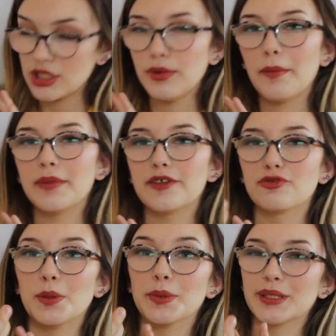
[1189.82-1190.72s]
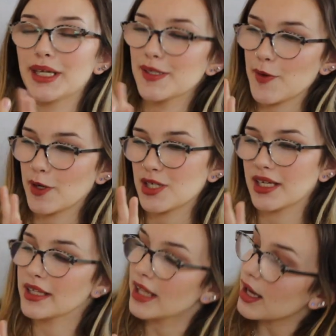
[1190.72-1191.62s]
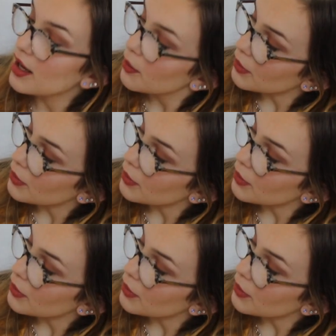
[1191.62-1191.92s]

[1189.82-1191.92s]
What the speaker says: She bought me this for my birthday, so she's saying that.